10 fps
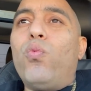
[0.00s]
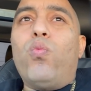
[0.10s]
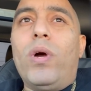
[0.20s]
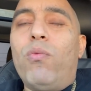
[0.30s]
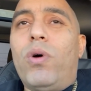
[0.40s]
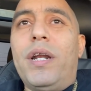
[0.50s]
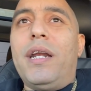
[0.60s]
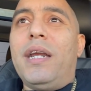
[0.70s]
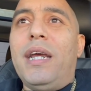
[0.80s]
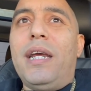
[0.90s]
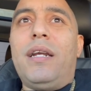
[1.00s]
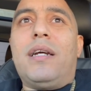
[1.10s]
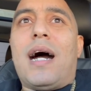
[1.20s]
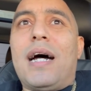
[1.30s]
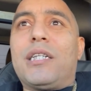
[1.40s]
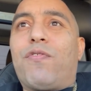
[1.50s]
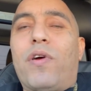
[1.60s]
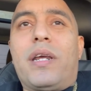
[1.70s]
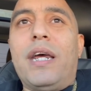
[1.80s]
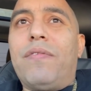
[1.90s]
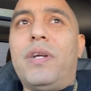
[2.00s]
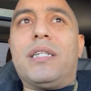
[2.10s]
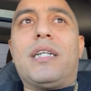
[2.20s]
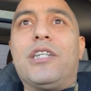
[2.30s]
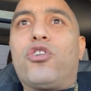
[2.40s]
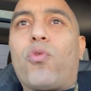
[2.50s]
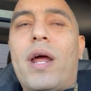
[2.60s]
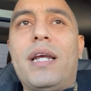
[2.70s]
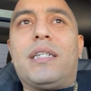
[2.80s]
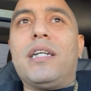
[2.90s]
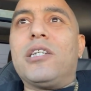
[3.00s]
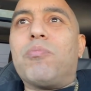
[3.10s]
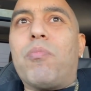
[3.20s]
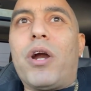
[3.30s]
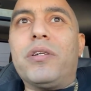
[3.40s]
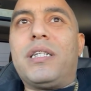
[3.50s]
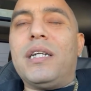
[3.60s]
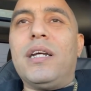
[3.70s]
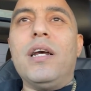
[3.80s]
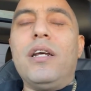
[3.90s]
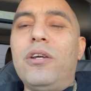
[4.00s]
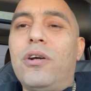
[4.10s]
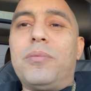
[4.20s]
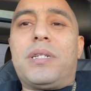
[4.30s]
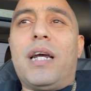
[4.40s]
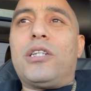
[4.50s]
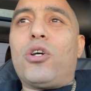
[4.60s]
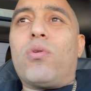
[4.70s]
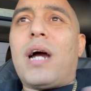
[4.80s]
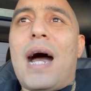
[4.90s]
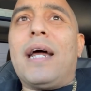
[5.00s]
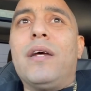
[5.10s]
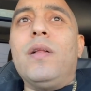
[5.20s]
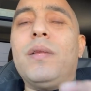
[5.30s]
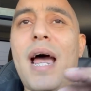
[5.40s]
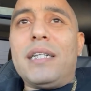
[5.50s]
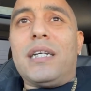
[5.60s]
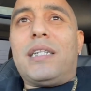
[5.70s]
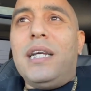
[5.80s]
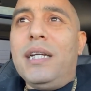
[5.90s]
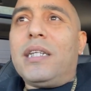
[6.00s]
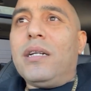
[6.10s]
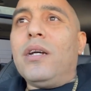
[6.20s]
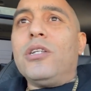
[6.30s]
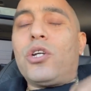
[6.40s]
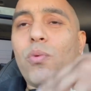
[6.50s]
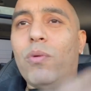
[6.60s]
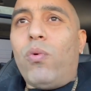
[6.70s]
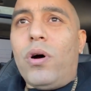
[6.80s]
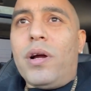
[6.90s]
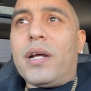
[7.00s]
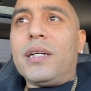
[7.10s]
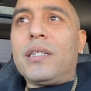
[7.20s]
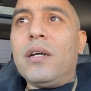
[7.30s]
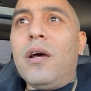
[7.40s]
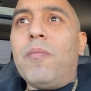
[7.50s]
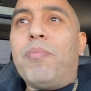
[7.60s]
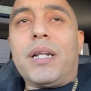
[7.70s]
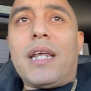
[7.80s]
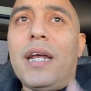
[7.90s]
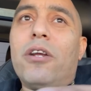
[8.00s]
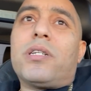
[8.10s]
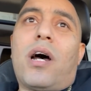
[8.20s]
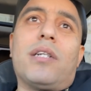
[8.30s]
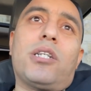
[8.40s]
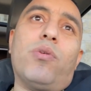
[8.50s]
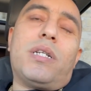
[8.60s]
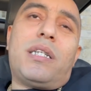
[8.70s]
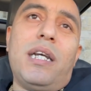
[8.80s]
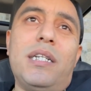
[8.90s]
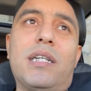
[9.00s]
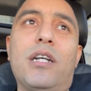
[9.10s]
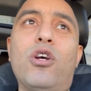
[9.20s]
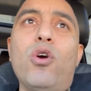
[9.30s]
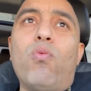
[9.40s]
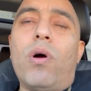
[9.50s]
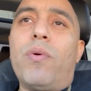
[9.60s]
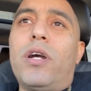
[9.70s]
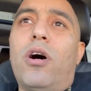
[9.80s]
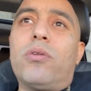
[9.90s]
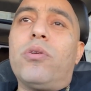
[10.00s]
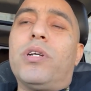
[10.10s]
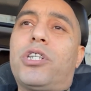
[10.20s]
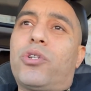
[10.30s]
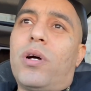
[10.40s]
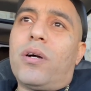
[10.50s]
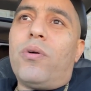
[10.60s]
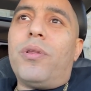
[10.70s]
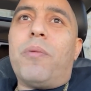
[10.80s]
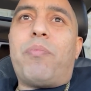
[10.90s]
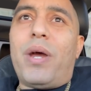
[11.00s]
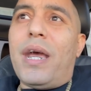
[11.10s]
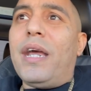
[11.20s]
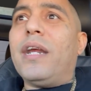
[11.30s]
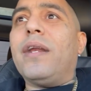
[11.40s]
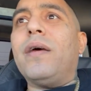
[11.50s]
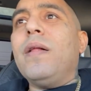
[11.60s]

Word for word: we wouldn't need God's forgiveness, his grace, his mercy. You know what I'm saying? So God has a season to reward us, but then there's also a season where we go through the struggle and the pain and